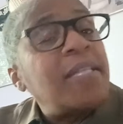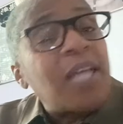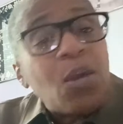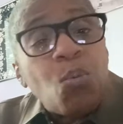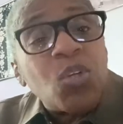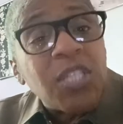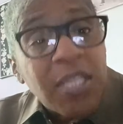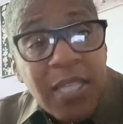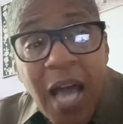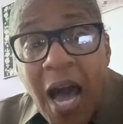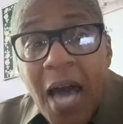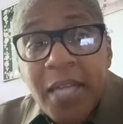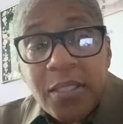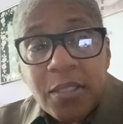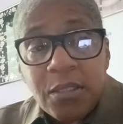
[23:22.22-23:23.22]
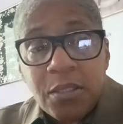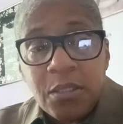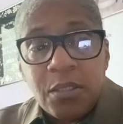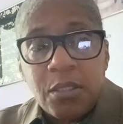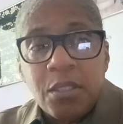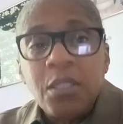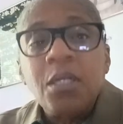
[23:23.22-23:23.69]
that was not
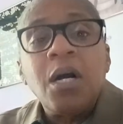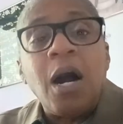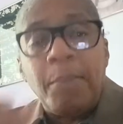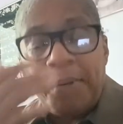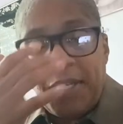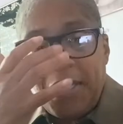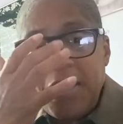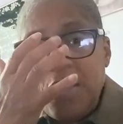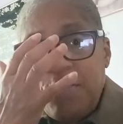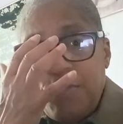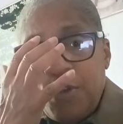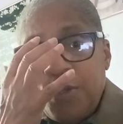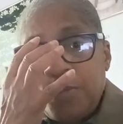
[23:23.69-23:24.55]
a believer,